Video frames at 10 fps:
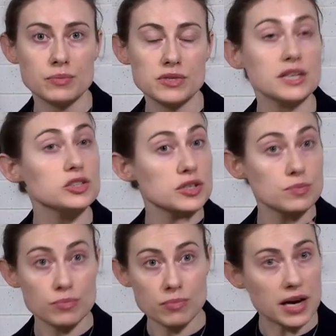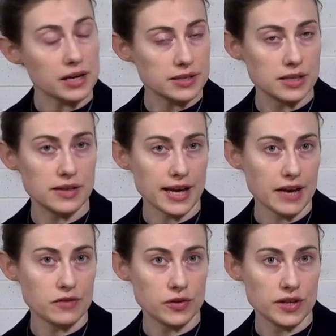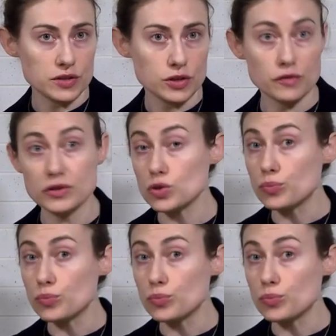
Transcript: such as markers that they have on their surface or